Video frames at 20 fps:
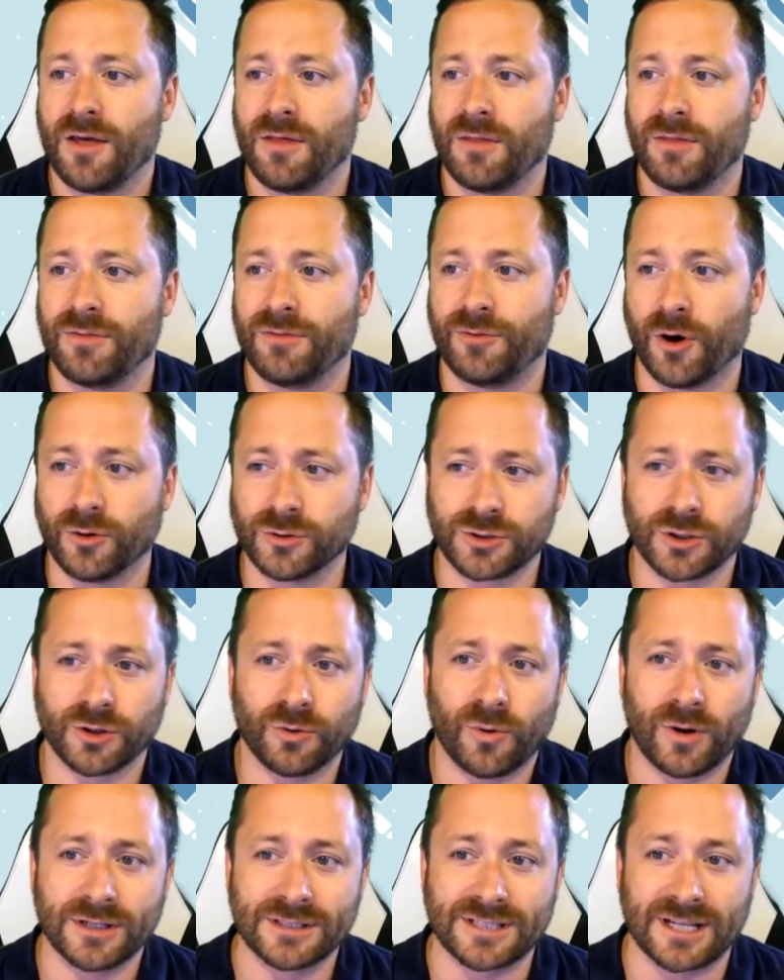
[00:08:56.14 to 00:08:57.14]
those are the
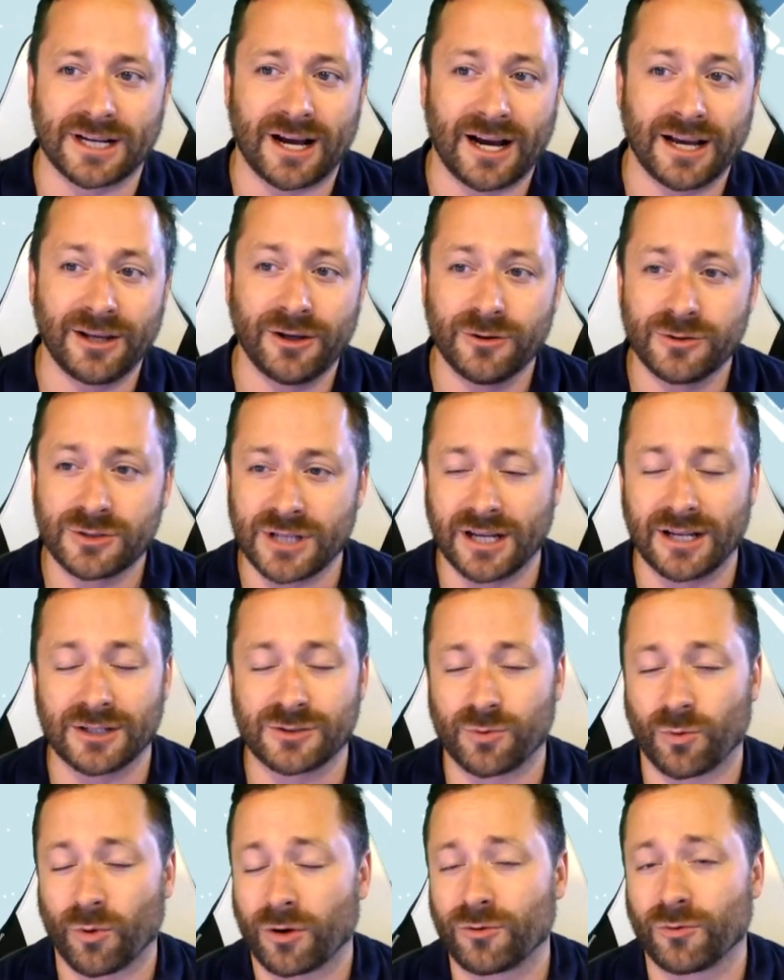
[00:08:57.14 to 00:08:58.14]
ones that I use, and
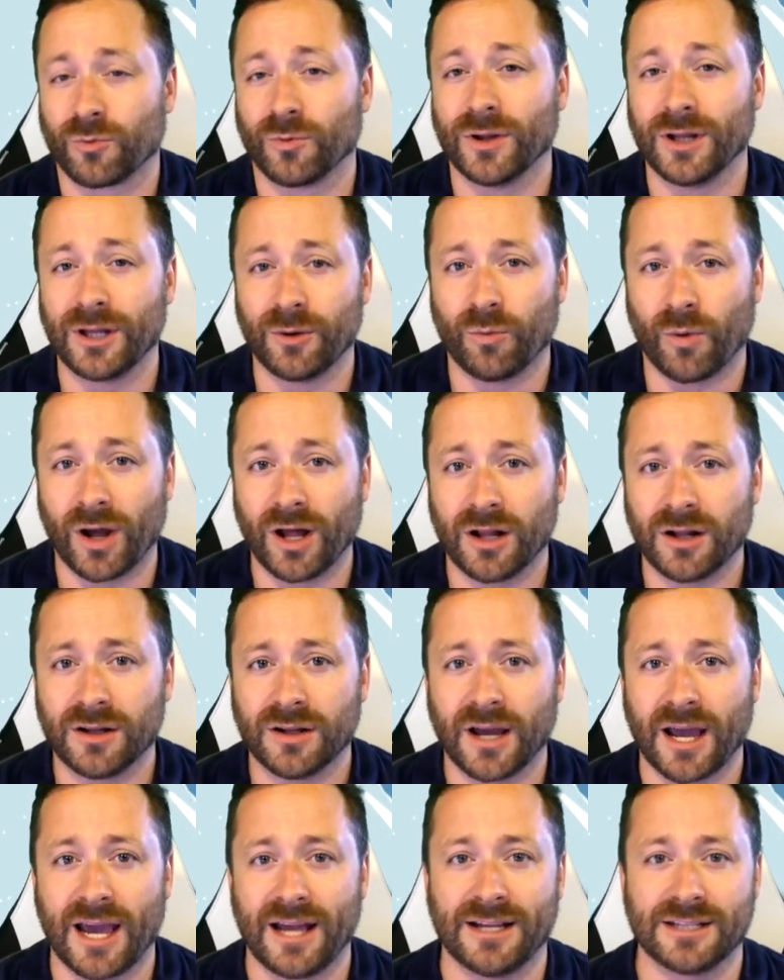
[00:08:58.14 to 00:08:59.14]
it's worked really
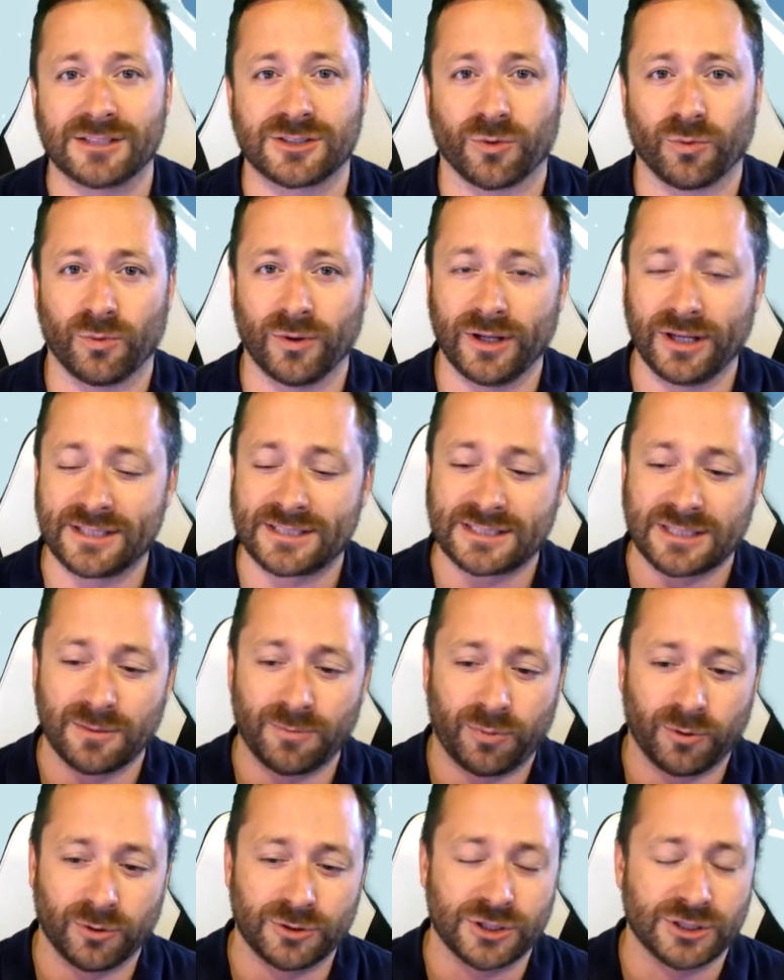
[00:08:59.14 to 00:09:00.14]
well. And it's a really
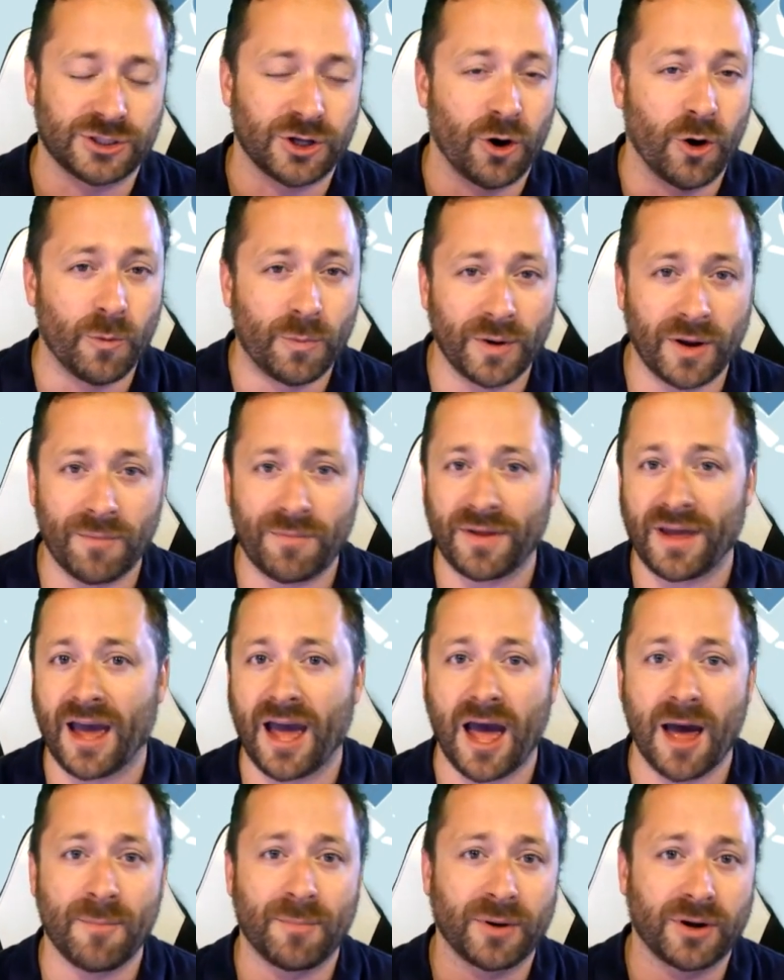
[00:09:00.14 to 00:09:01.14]
simple, just open up the
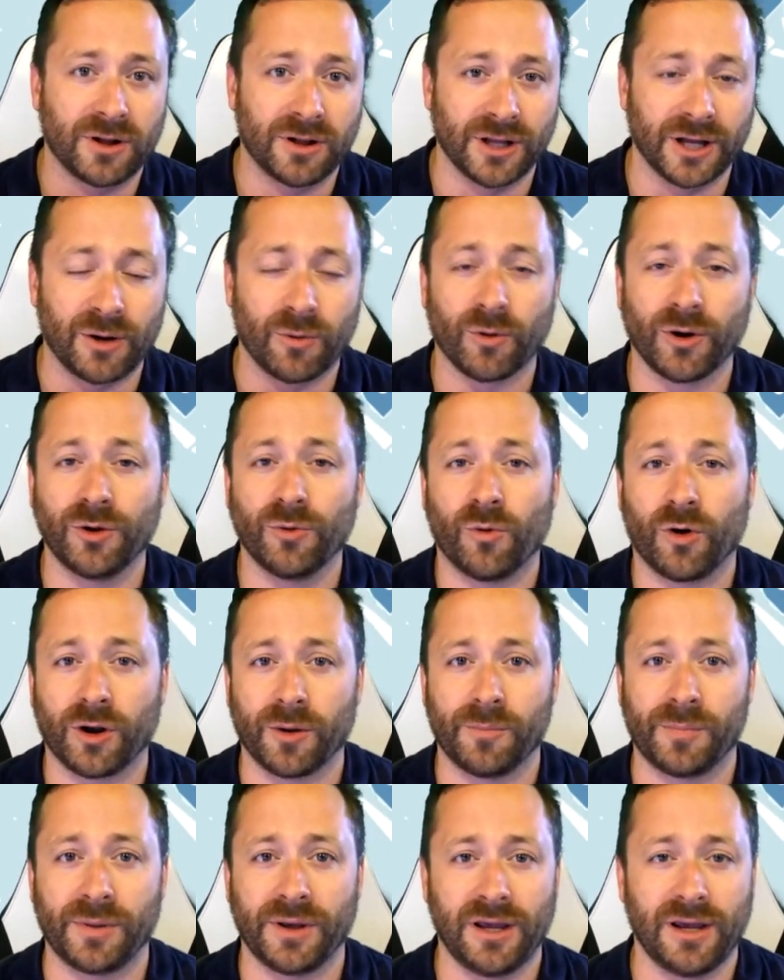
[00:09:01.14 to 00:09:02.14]
app, click where you
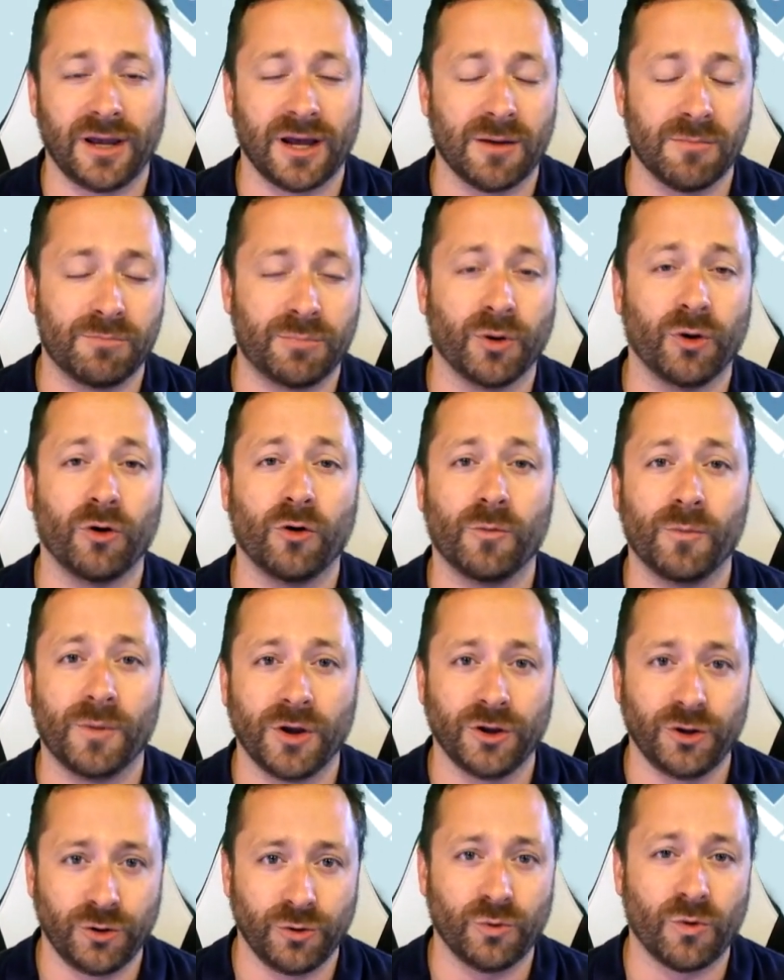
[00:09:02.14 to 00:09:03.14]
want to be, and boom,
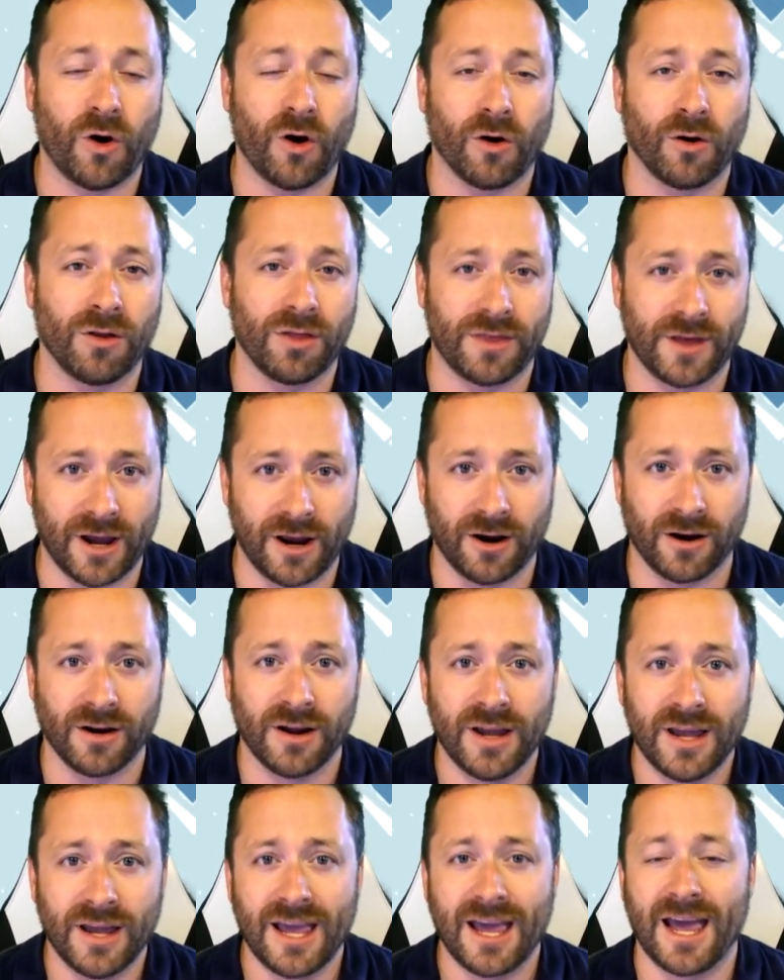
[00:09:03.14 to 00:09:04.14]
you are there.
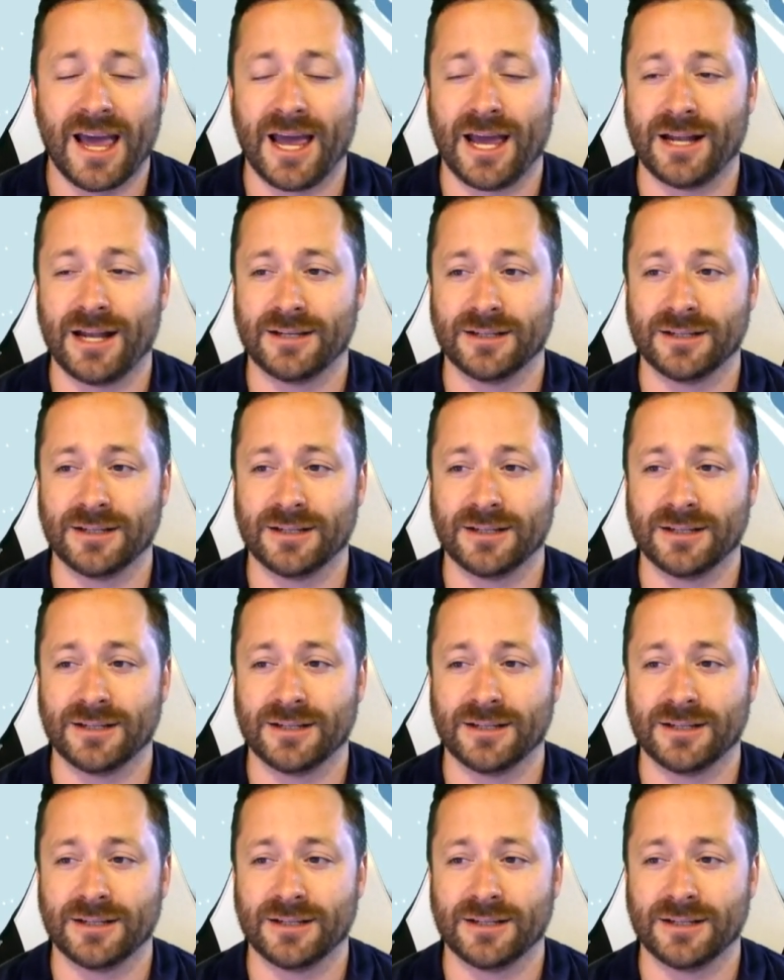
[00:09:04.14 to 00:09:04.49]
And